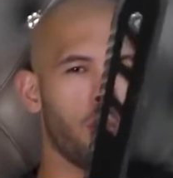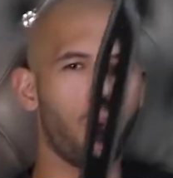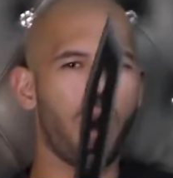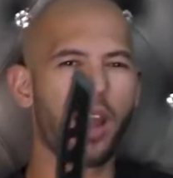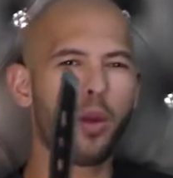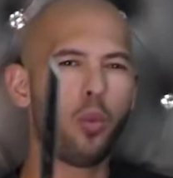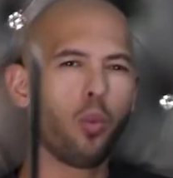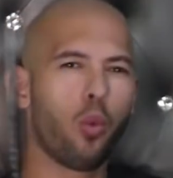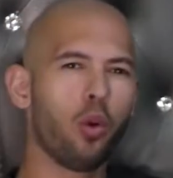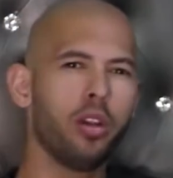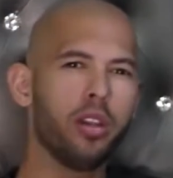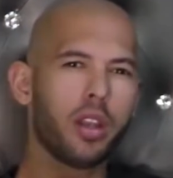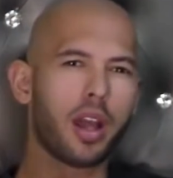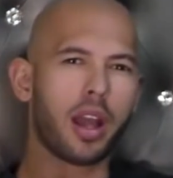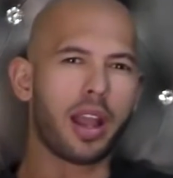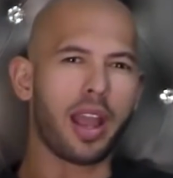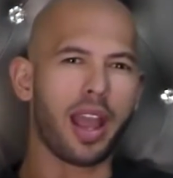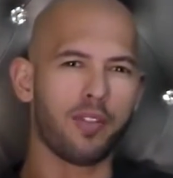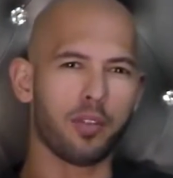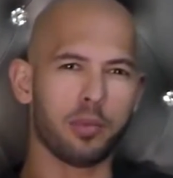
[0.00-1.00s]
Why wouldn't
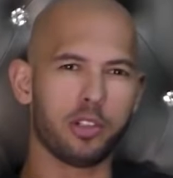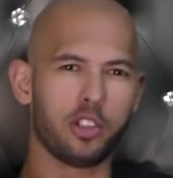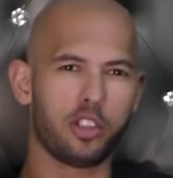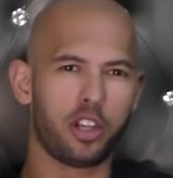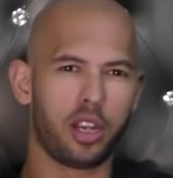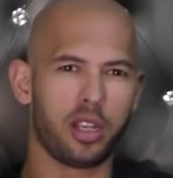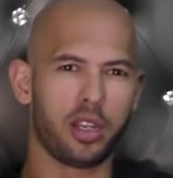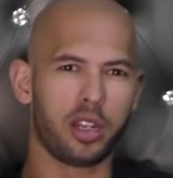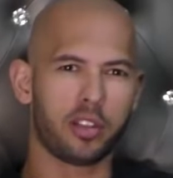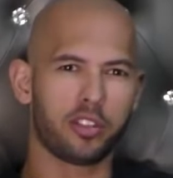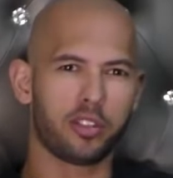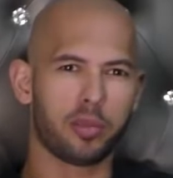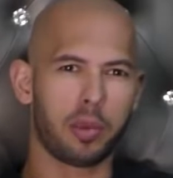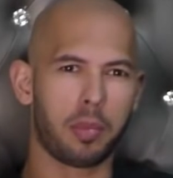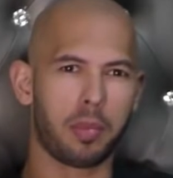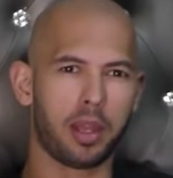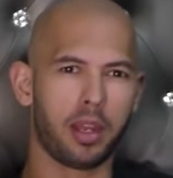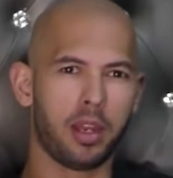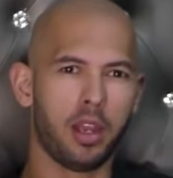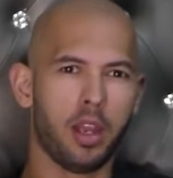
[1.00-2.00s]
I have a machete next to my
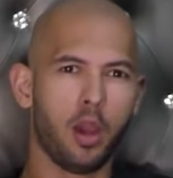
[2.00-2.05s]
bed?